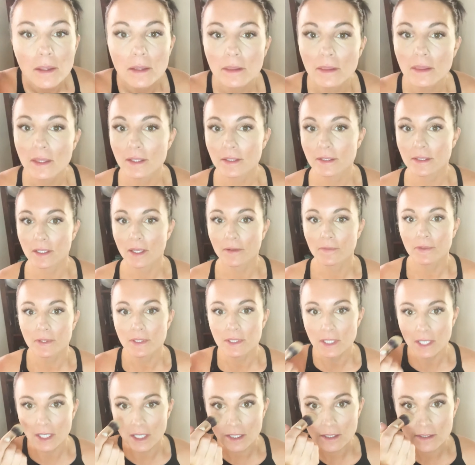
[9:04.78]
this stuff
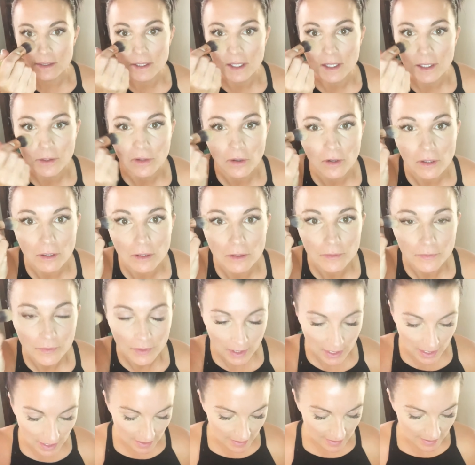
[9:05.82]
is easy, y'all,
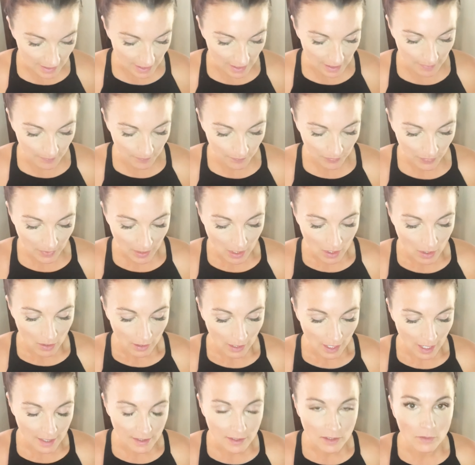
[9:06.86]
easy.
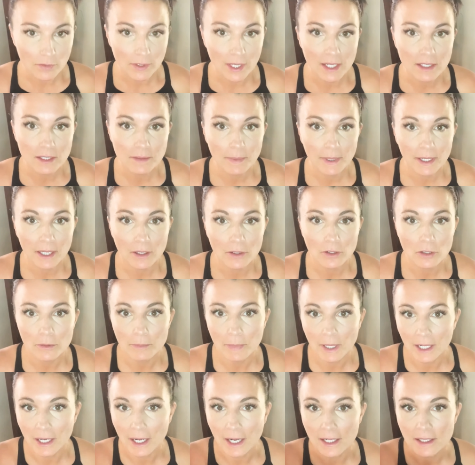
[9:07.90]
Okay, so that's under
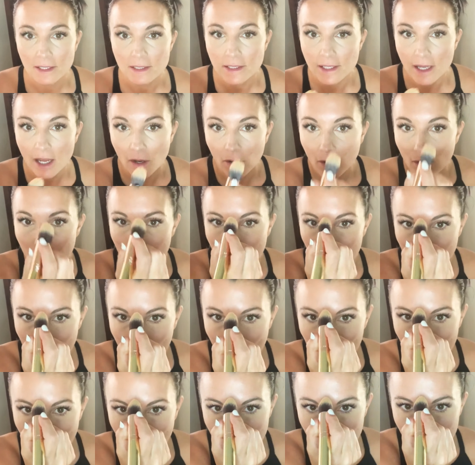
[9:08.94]
my eyes. Now I'm gonna go
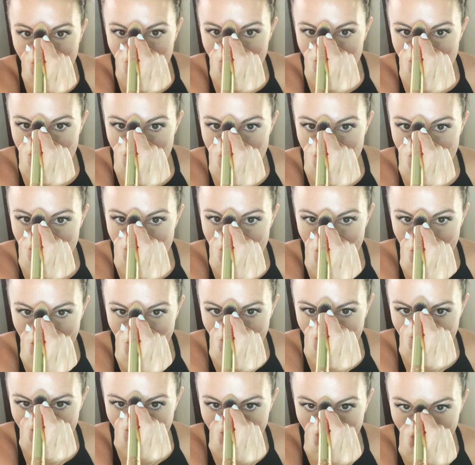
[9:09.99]
right here in the center,